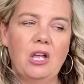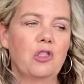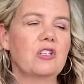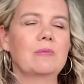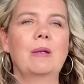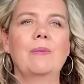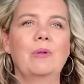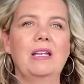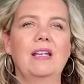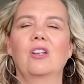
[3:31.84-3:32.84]
This may
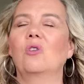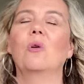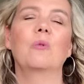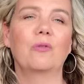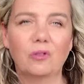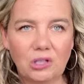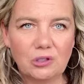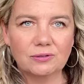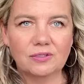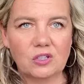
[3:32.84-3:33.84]
be normal for
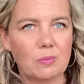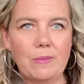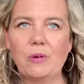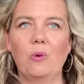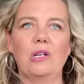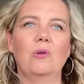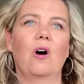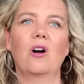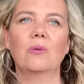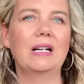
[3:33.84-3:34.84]
you. This may be what you
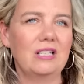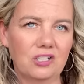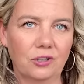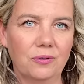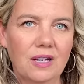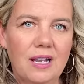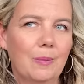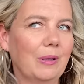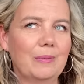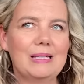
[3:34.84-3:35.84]
already do.
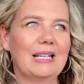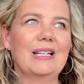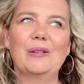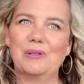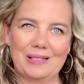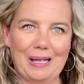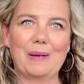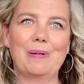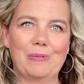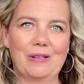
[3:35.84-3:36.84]
But let me tell you, there's a lot
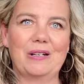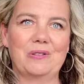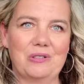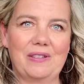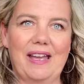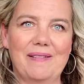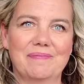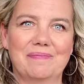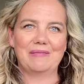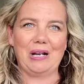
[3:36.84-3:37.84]
of people that don't do that.
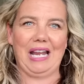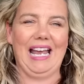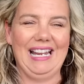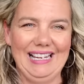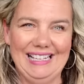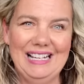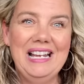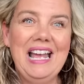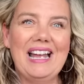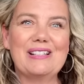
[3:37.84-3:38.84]
Okay.
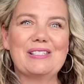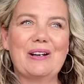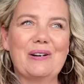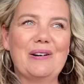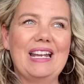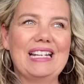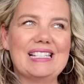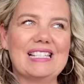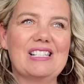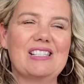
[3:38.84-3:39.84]
And
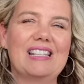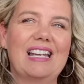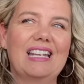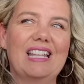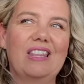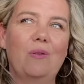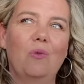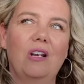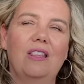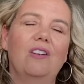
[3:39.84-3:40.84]
it's just like,
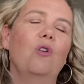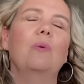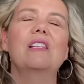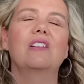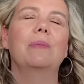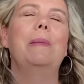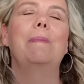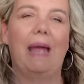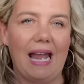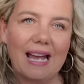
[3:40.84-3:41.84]
nobody's going to be
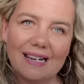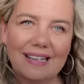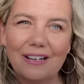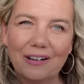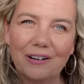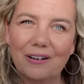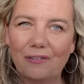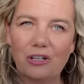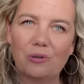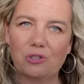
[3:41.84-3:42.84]
mad here if
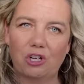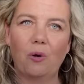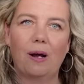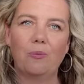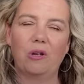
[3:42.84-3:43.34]
you don't show up